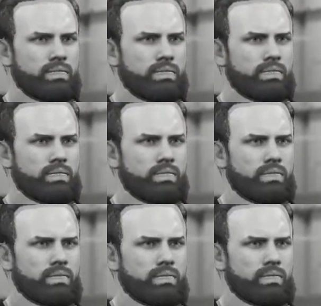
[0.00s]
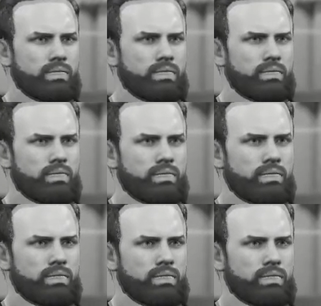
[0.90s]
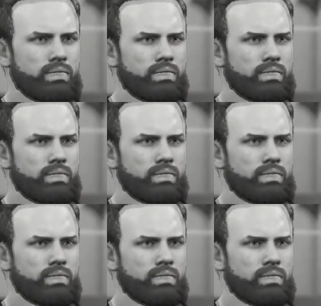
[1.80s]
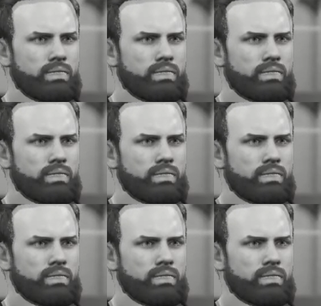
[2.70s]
No one is speaking in this clip.